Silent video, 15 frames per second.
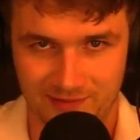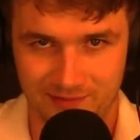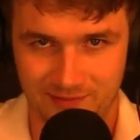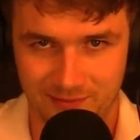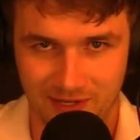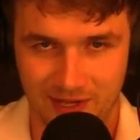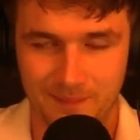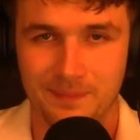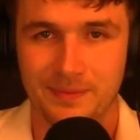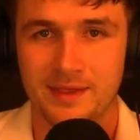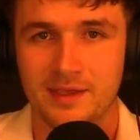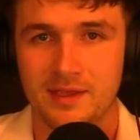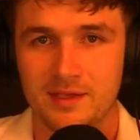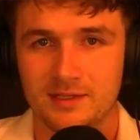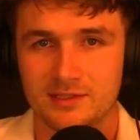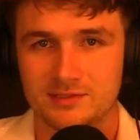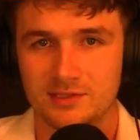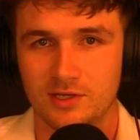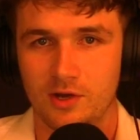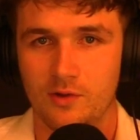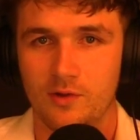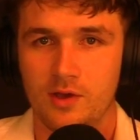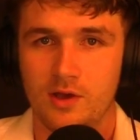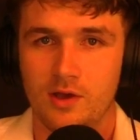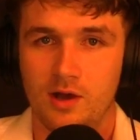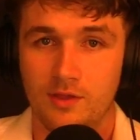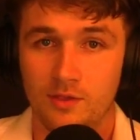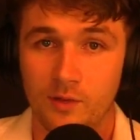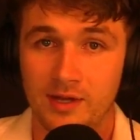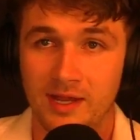Right? So
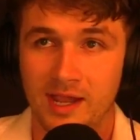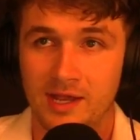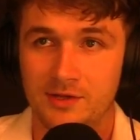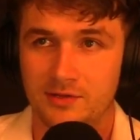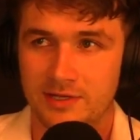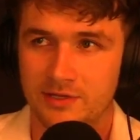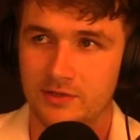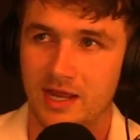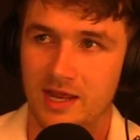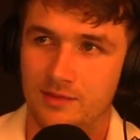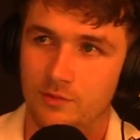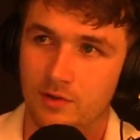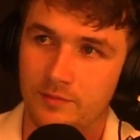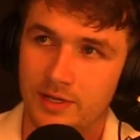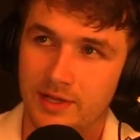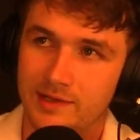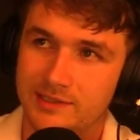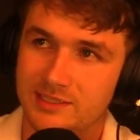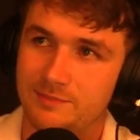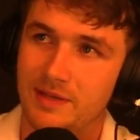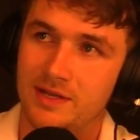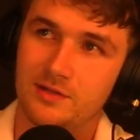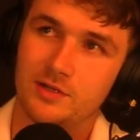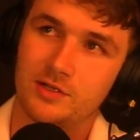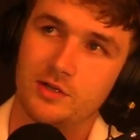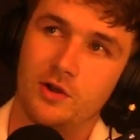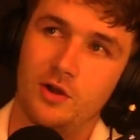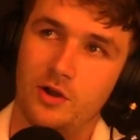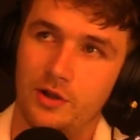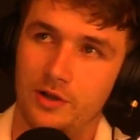on the one hand, you're like, okay, the more money I spend on a
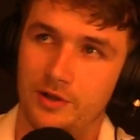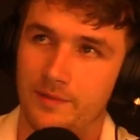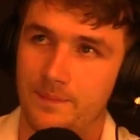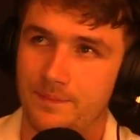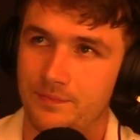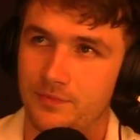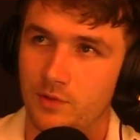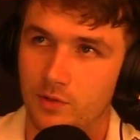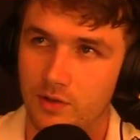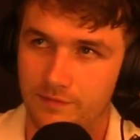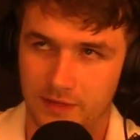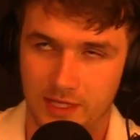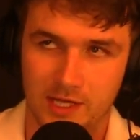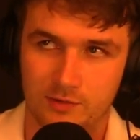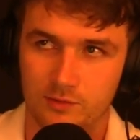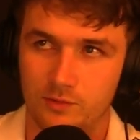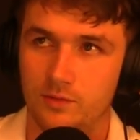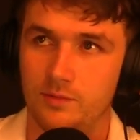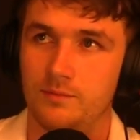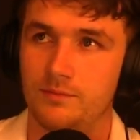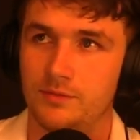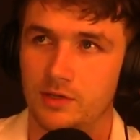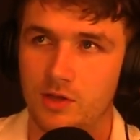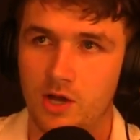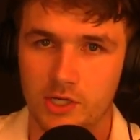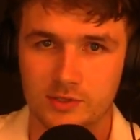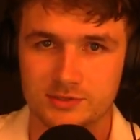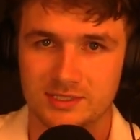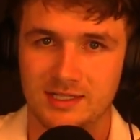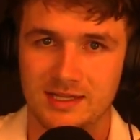car or a vehicle, the longer
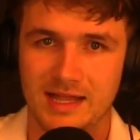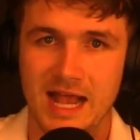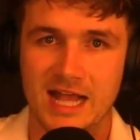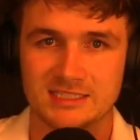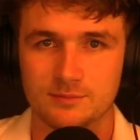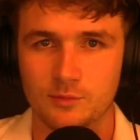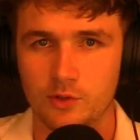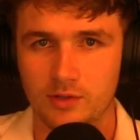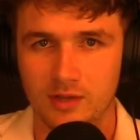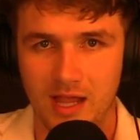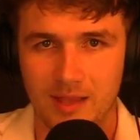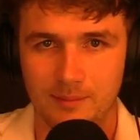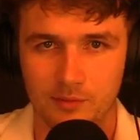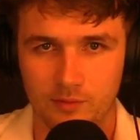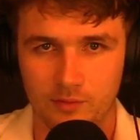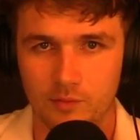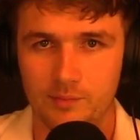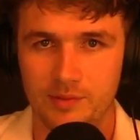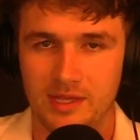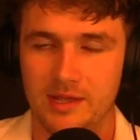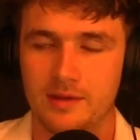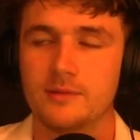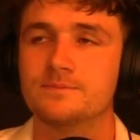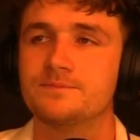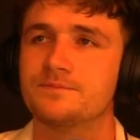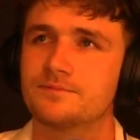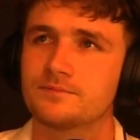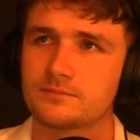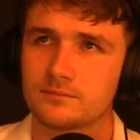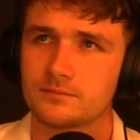it's going to last, the more reliable it will be,
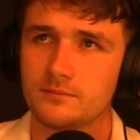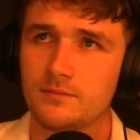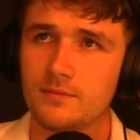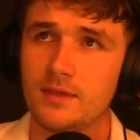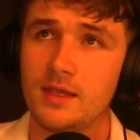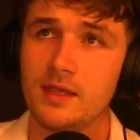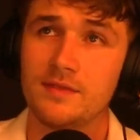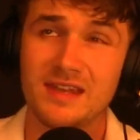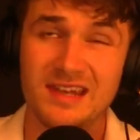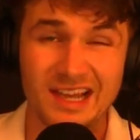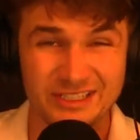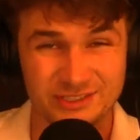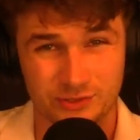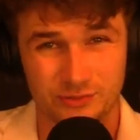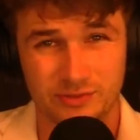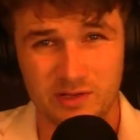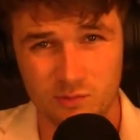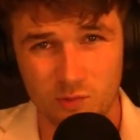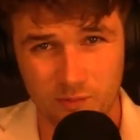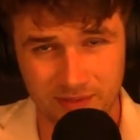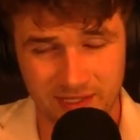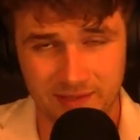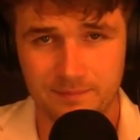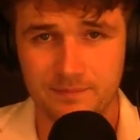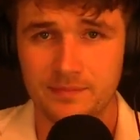the nicer it will be.